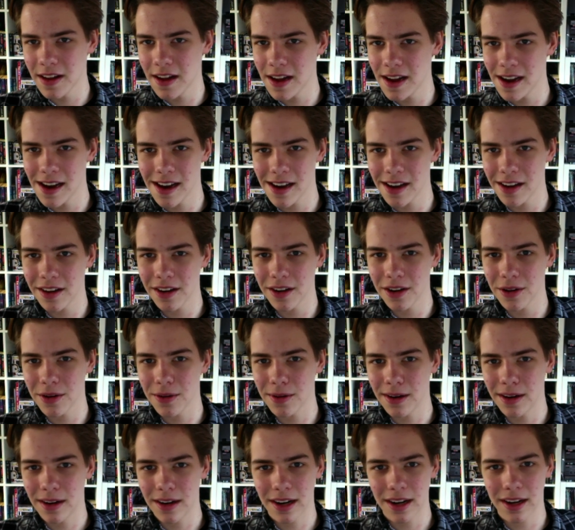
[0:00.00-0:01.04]
I don't know.
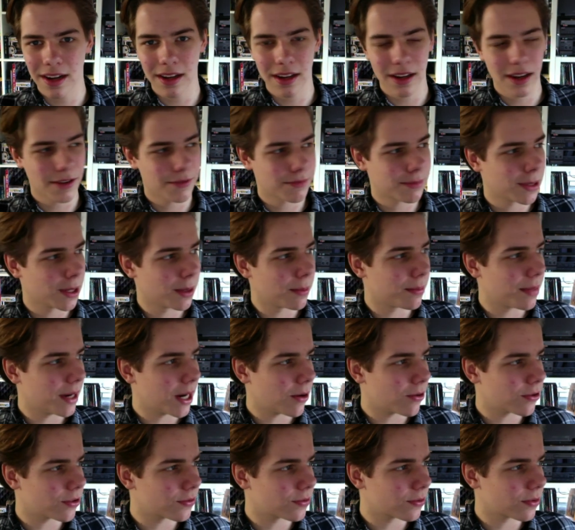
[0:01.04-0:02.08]
I've been in Paris